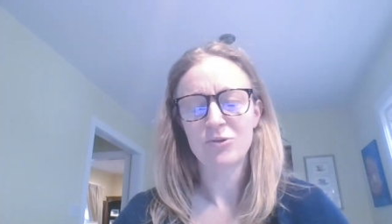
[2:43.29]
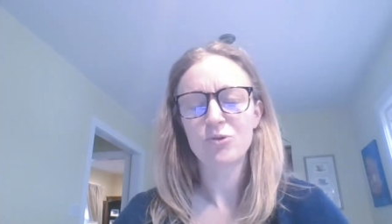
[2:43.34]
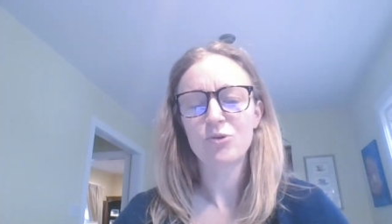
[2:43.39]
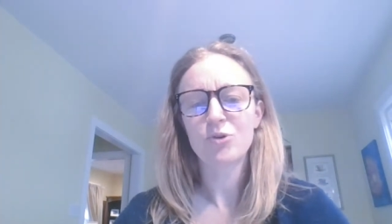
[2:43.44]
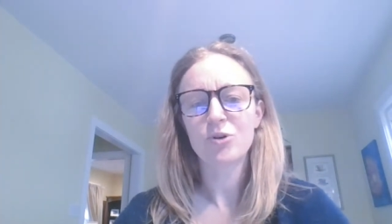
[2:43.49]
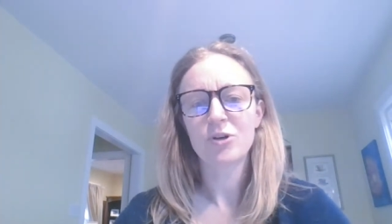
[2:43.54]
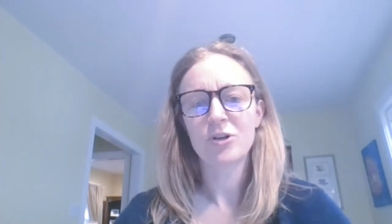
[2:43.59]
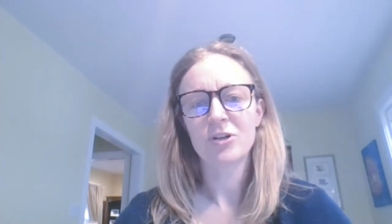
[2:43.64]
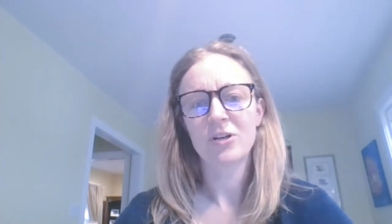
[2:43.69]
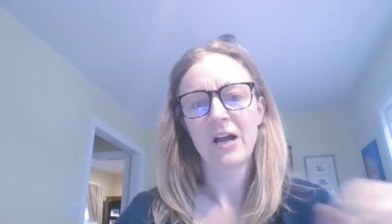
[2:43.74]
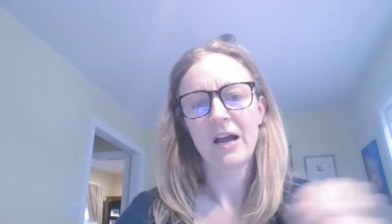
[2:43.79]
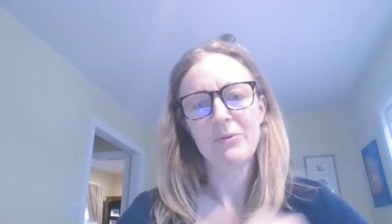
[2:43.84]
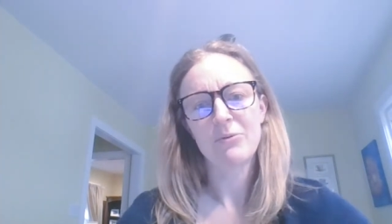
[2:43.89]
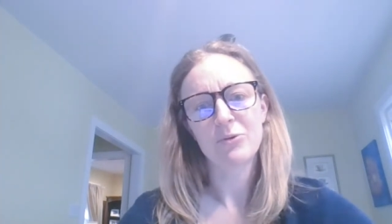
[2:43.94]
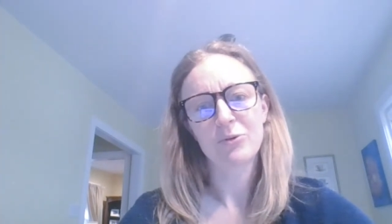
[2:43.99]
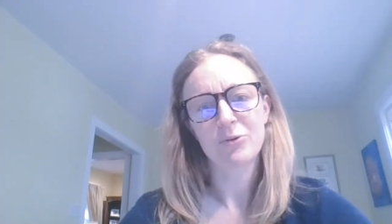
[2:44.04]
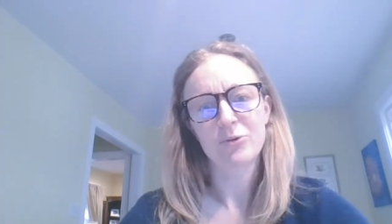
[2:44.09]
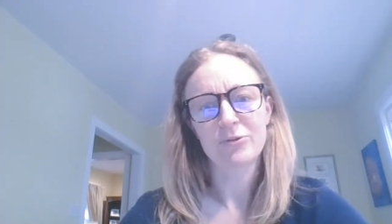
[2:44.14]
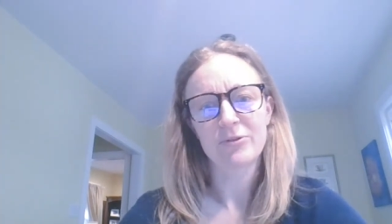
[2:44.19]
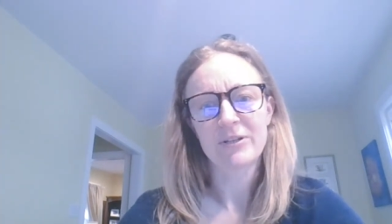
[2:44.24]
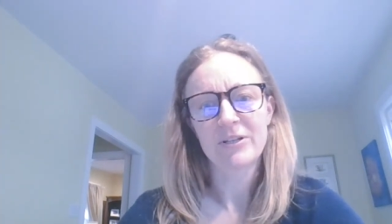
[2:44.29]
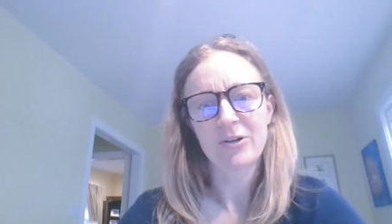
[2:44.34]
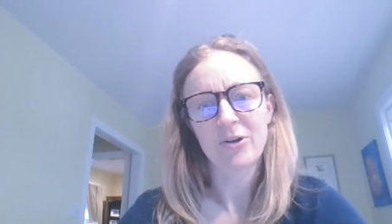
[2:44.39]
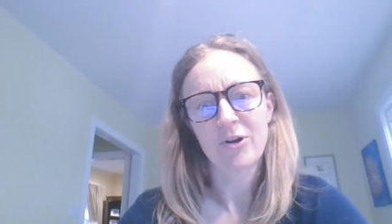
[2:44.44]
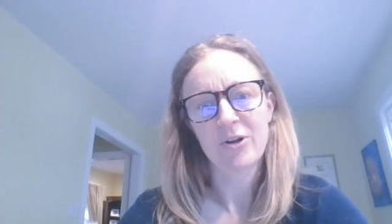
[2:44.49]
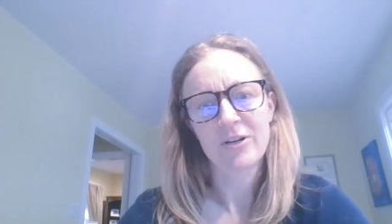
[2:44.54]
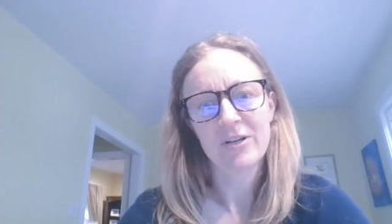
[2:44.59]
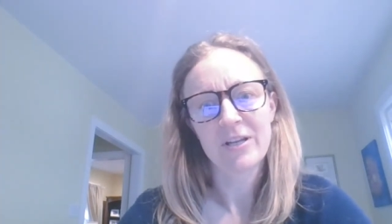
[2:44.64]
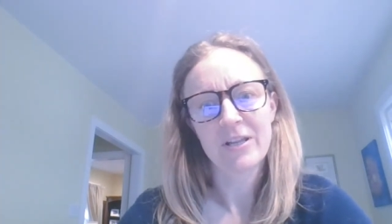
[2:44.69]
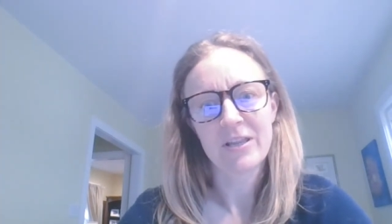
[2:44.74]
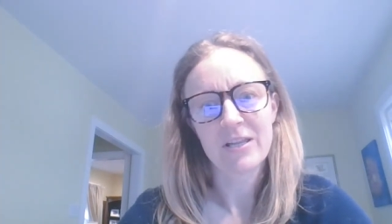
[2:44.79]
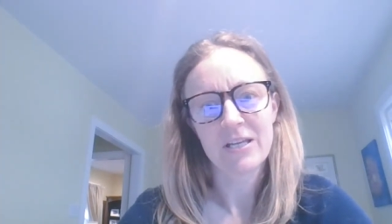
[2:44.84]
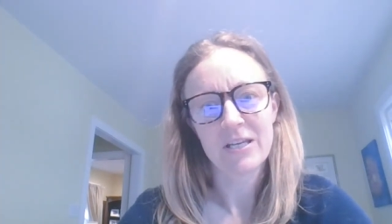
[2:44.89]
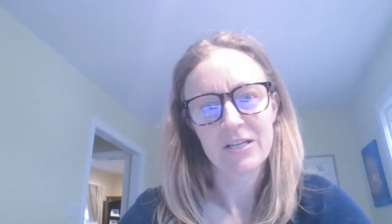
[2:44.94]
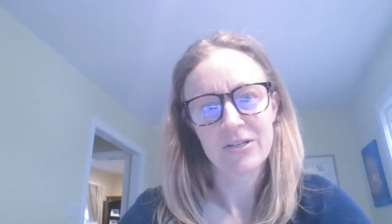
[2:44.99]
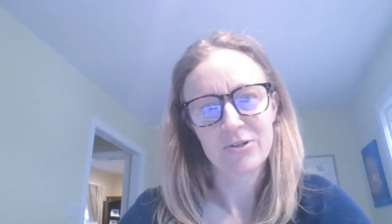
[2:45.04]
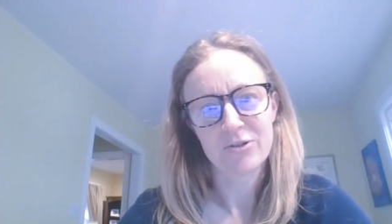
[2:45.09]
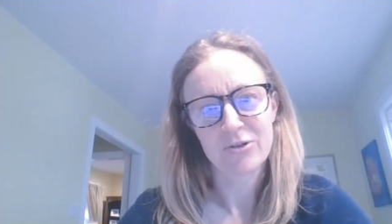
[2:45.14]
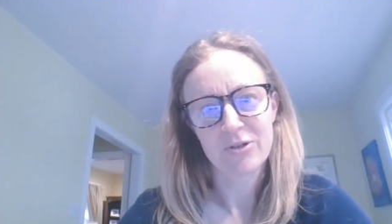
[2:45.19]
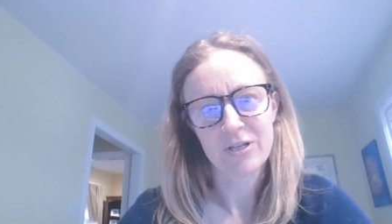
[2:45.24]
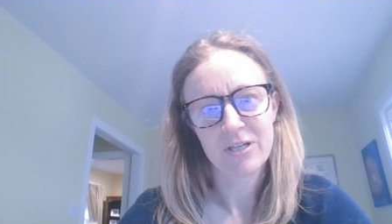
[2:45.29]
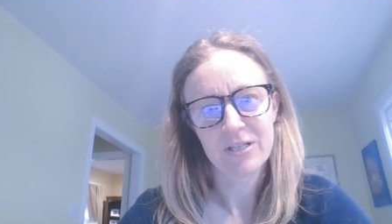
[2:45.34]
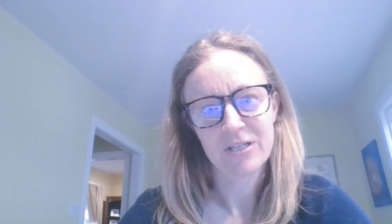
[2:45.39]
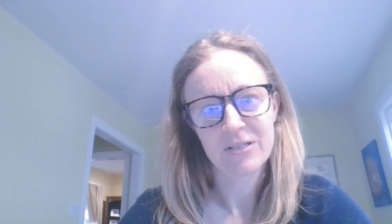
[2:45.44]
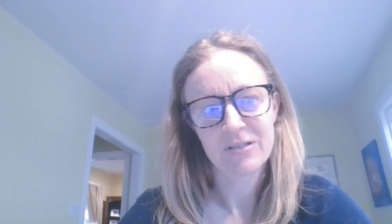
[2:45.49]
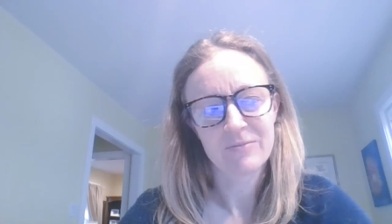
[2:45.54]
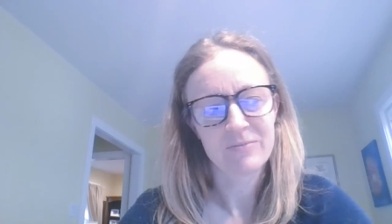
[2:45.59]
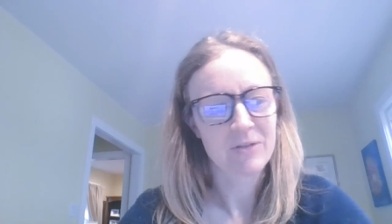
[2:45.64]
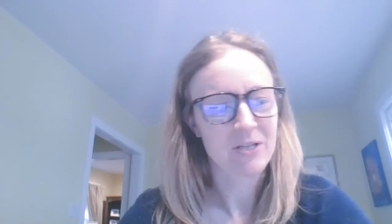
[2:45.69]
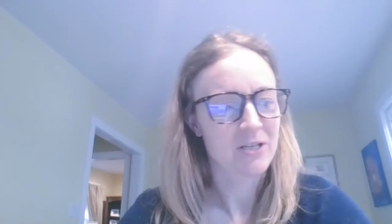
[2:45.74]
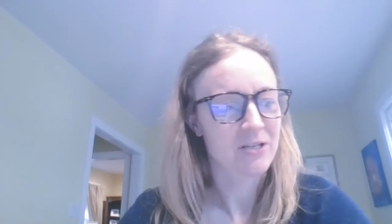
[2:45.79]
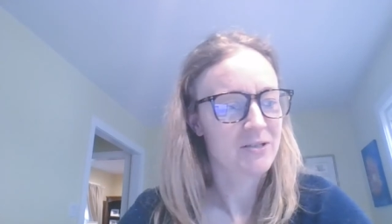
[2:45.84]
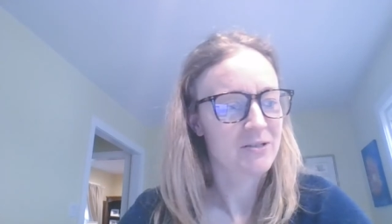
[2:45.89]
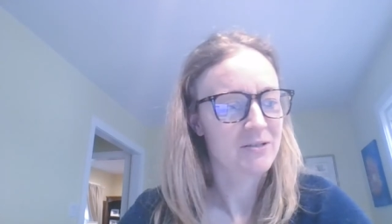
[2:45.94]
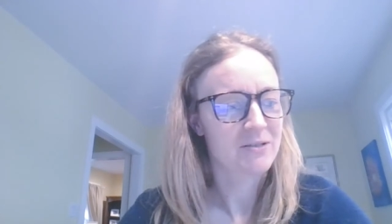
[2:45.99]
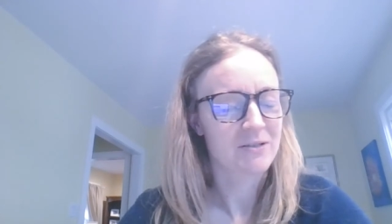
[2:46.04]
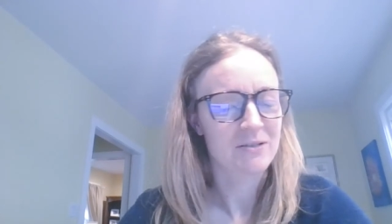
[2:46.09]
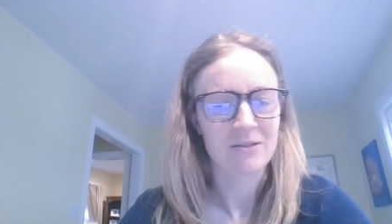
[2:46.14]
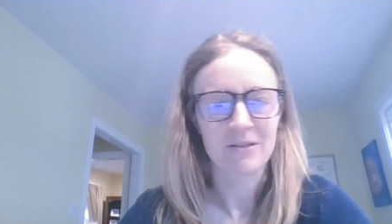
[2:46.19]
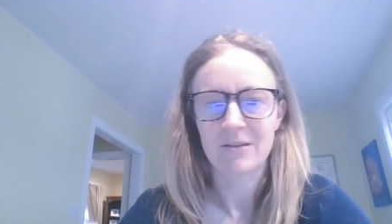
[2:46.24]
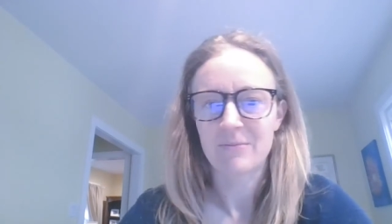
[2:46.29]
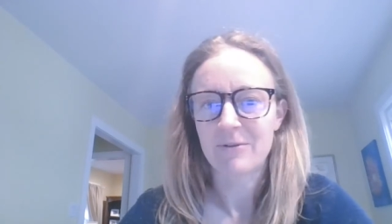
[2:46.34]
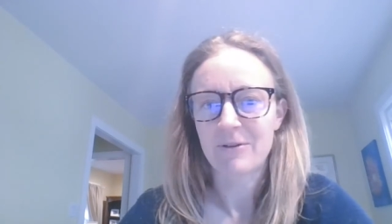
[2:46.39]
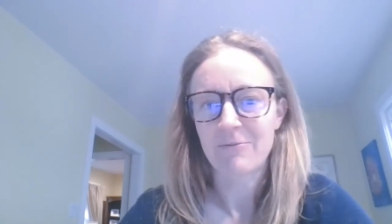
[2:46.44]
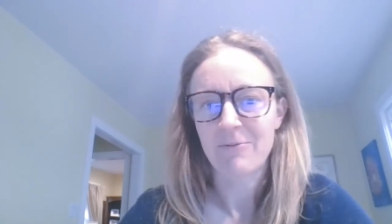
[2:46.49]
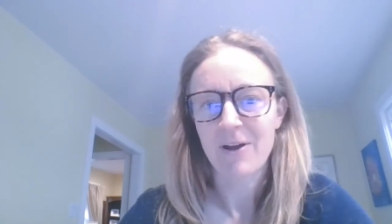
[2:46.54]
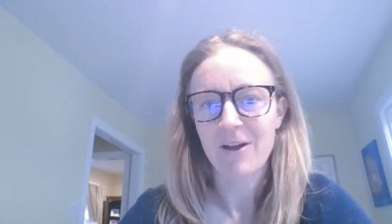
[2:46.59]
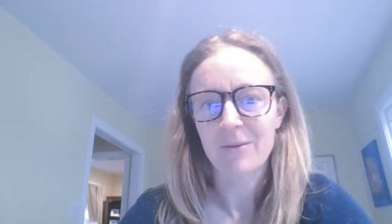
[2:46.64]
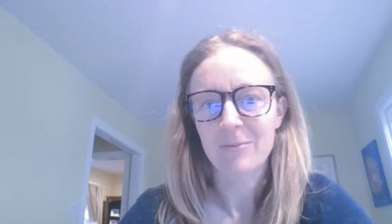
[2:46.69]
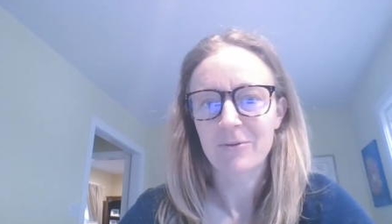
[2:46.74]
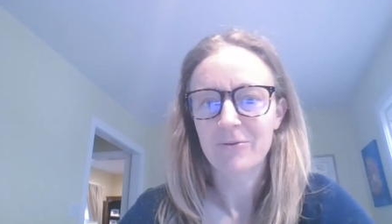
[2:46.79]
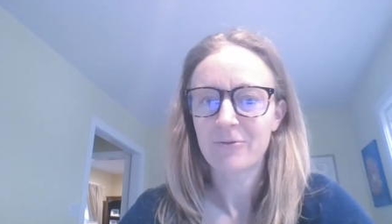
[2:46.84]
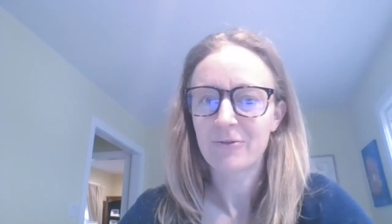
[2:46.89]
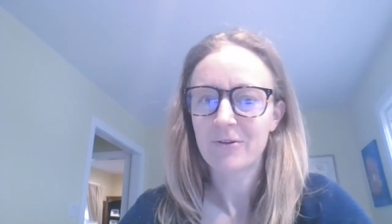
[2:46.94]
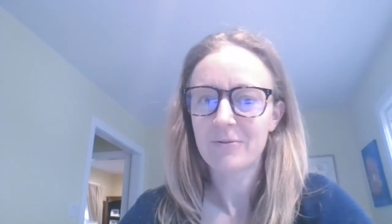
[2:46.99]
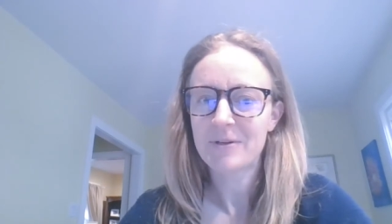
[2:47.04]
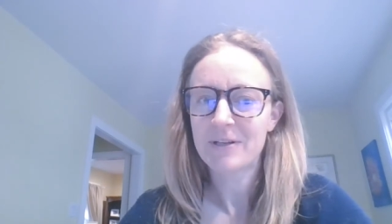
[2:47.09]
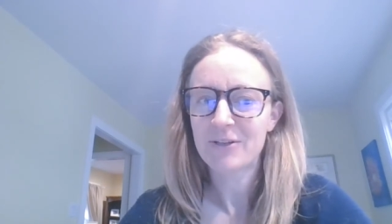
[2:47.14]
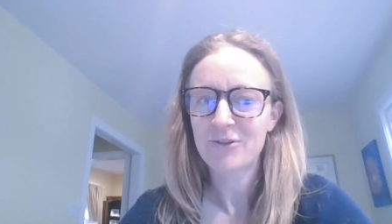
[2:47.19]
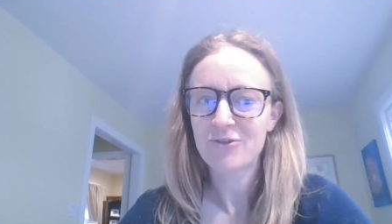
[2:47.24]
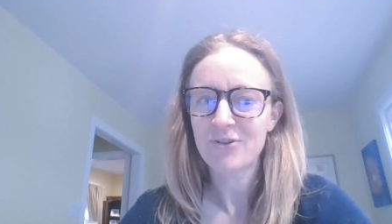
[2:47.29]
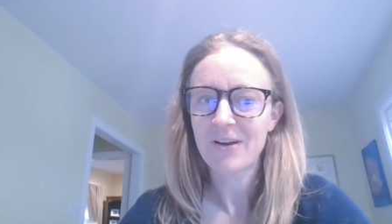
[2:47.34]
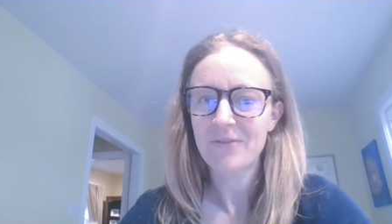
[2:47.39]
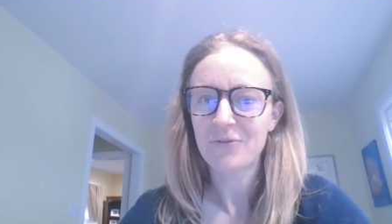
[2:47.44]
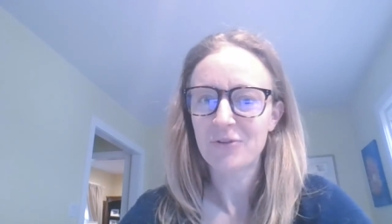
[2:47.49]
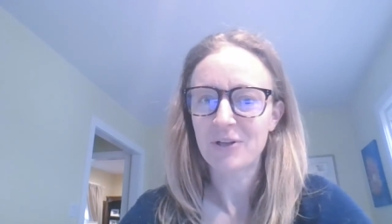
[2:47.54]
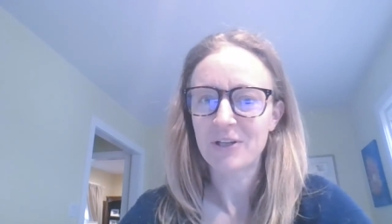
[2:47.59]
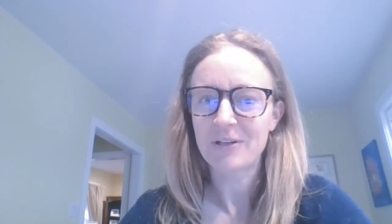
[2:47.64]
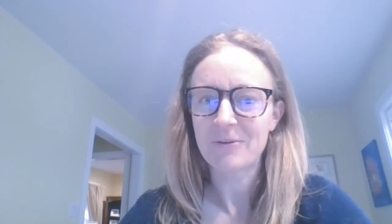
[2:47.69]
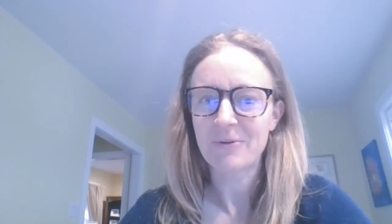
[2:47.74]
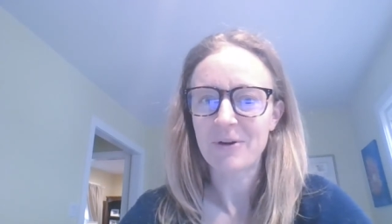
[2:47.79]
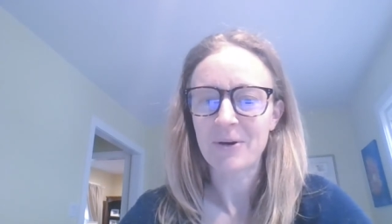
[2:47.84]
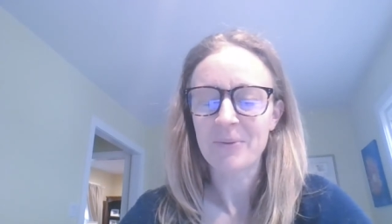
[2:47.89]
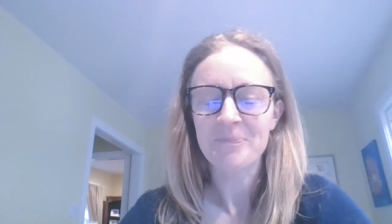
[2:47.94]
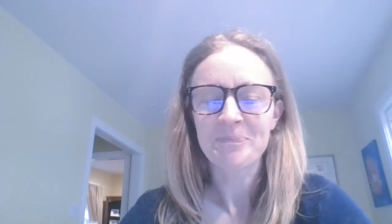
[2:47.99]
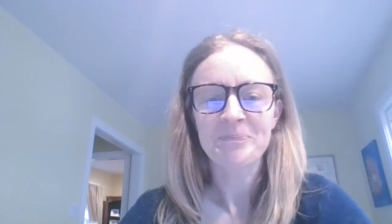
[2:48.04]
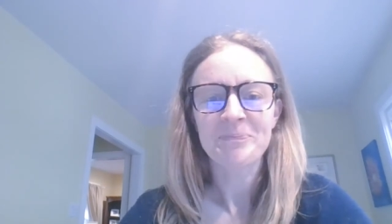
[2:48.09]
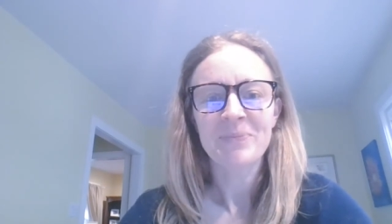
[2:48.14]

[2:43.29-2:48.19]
or I will order it on the internet because it's going to be a while before we can travel anywhere.